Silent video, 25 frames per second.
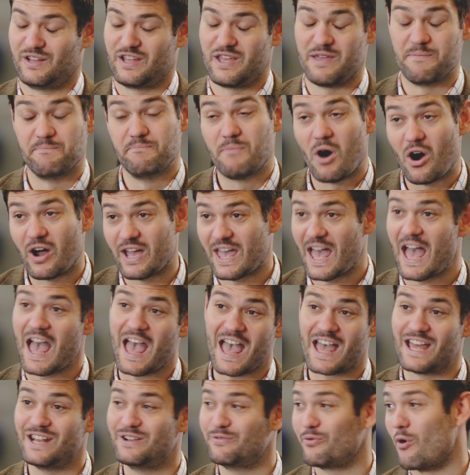In my
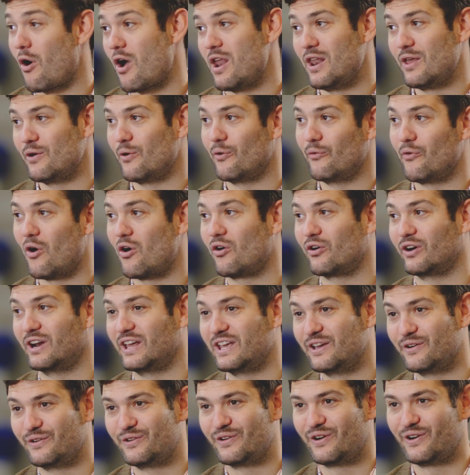head, rightly or
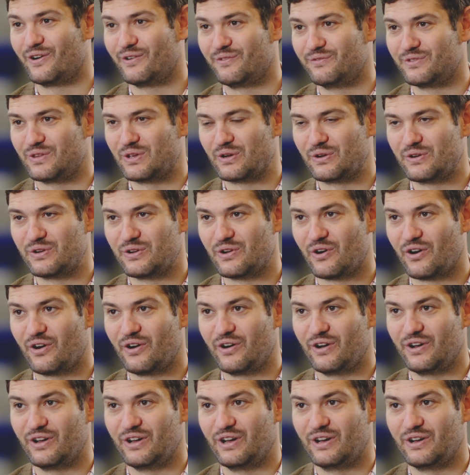wrongly, you're
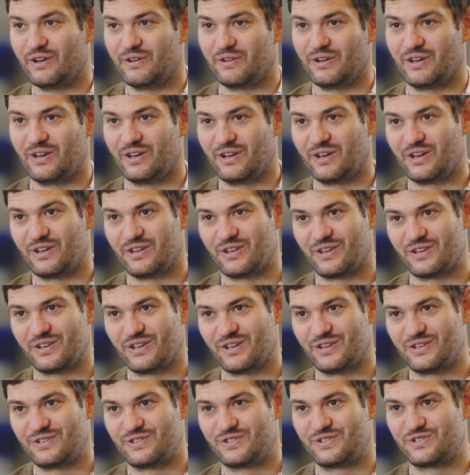not
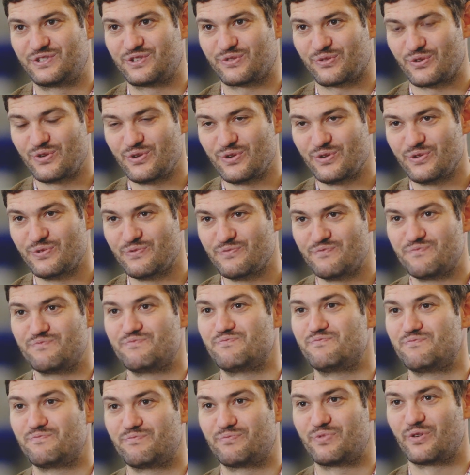a true
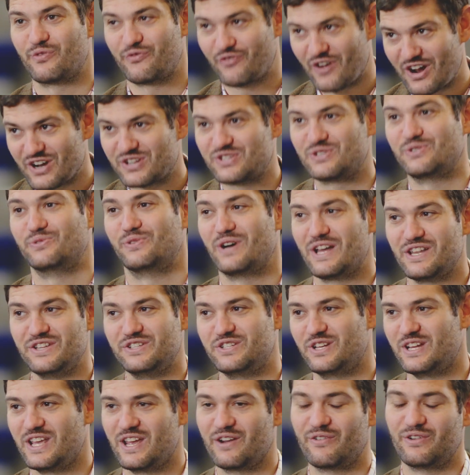professional
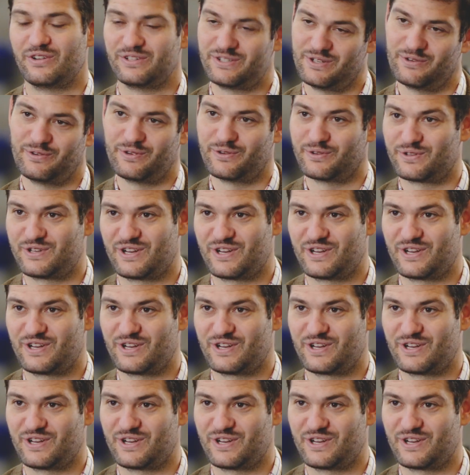engineer until you're